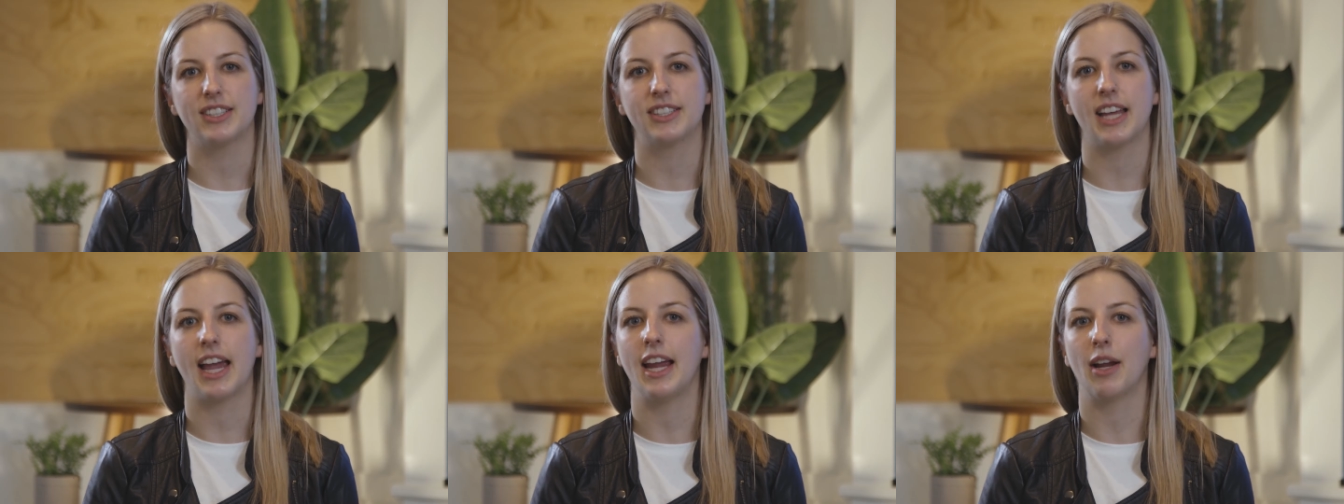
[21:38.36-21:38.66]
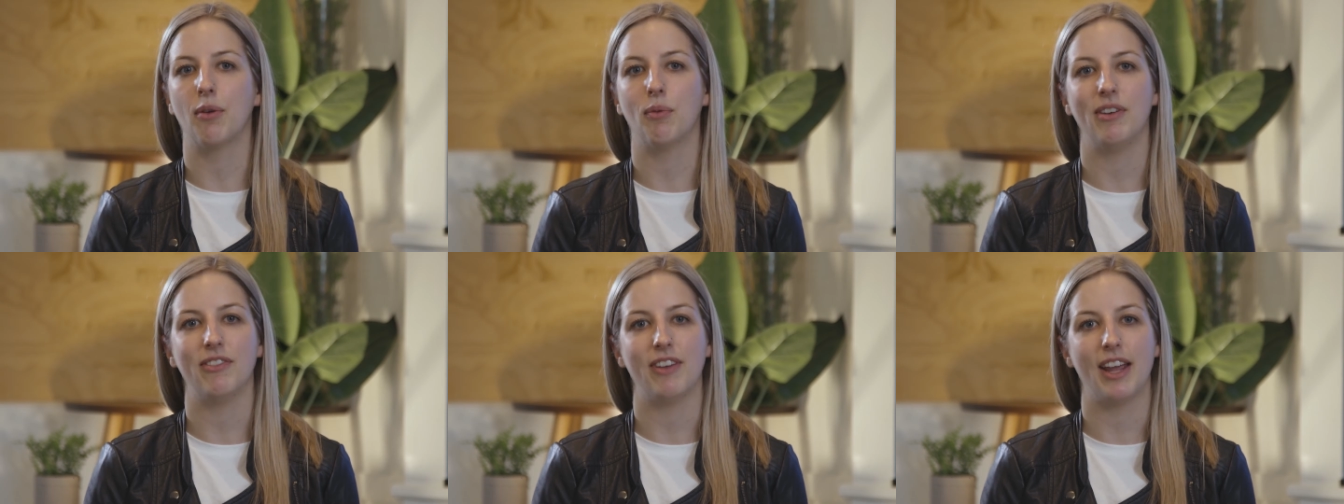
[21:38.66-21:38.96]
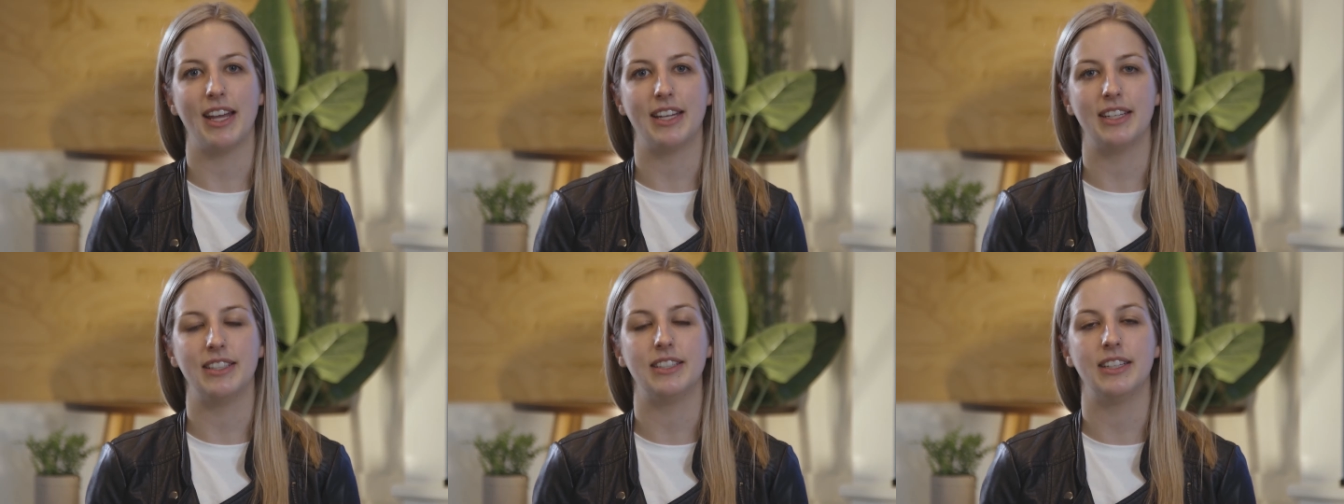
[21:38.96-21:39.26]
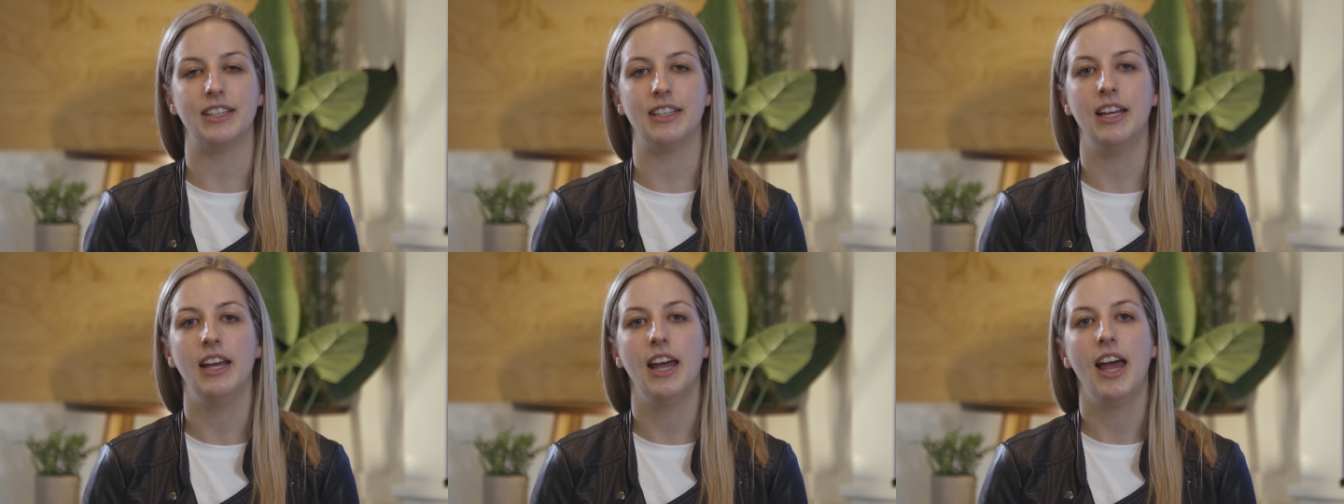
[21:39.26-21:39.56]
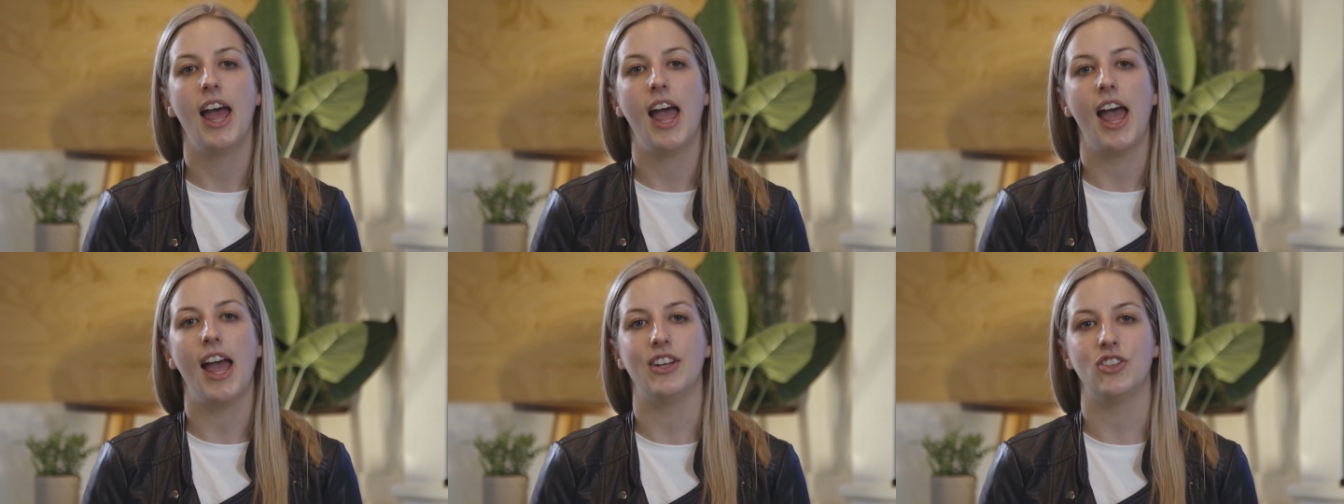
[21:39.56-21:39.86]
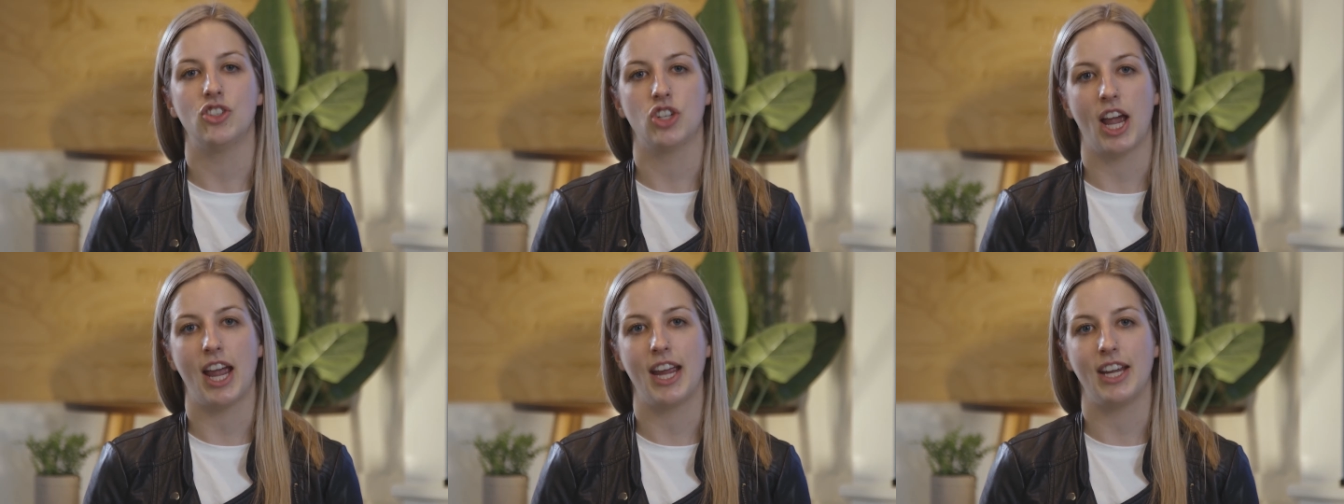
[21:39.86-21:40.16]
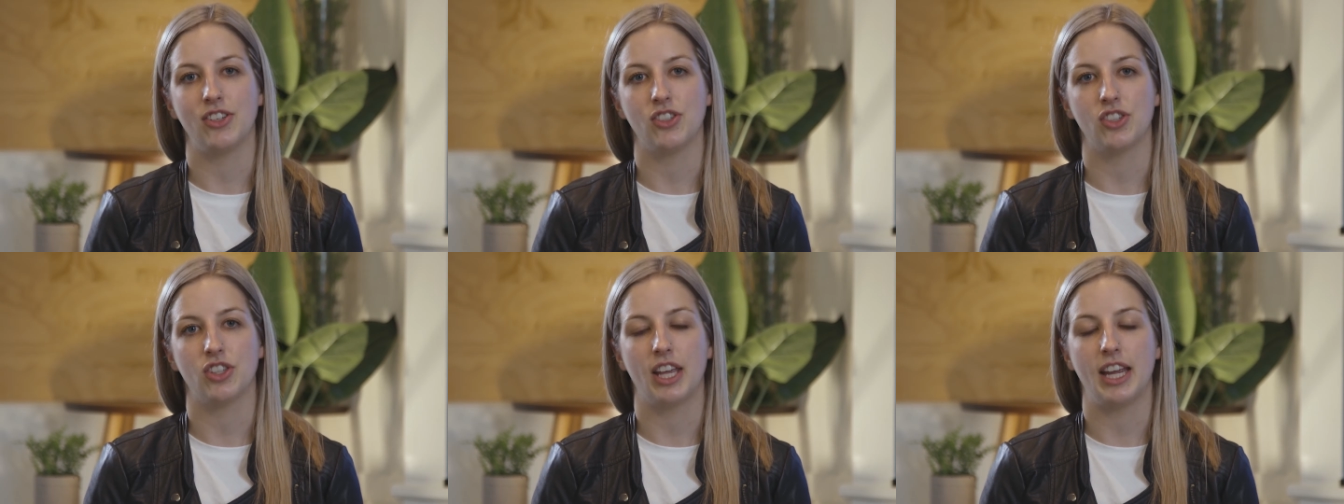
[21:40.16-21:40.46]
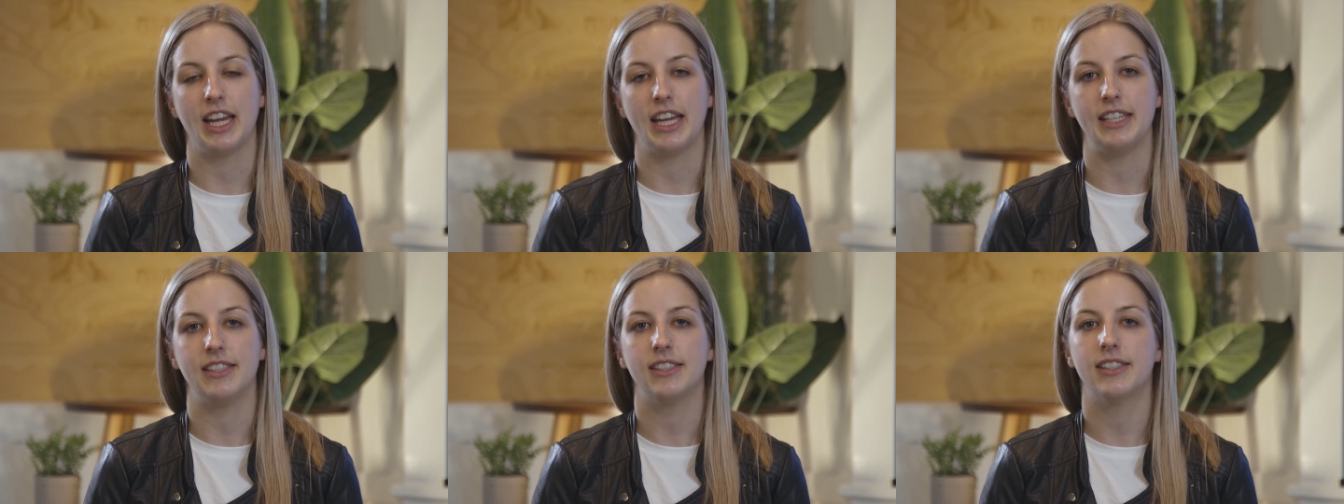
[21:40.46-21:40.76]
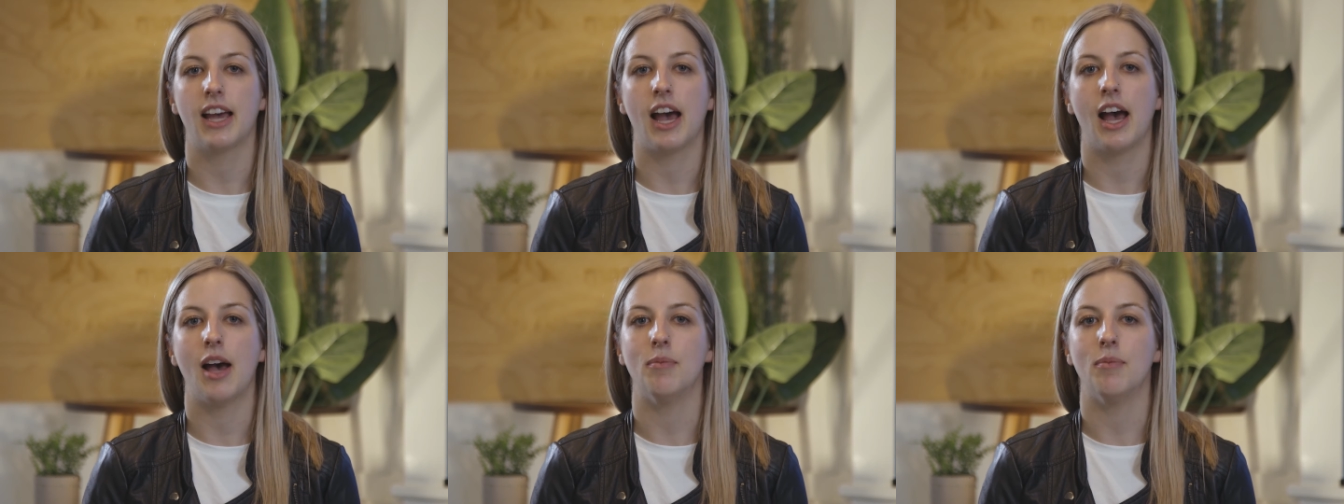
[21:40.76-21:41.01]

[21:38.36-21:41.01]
saying we've edited and changed these